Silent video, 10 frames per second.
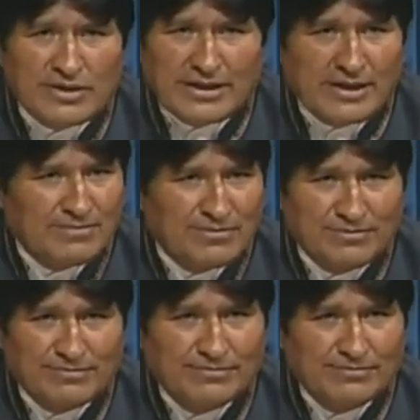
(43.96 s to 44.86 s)
for
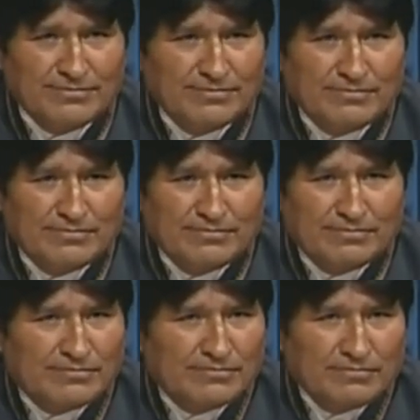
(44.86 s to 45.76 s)
consolidating
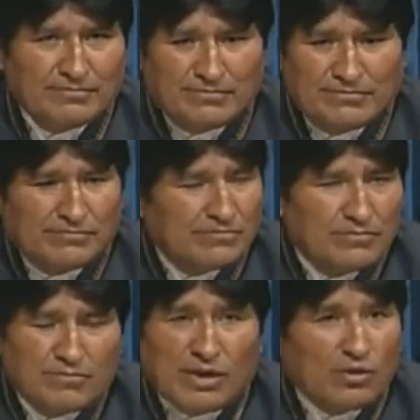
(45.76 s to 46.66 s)
the change
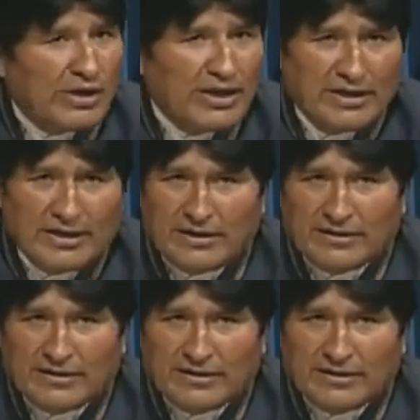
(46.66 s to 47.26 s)
in Bolivia,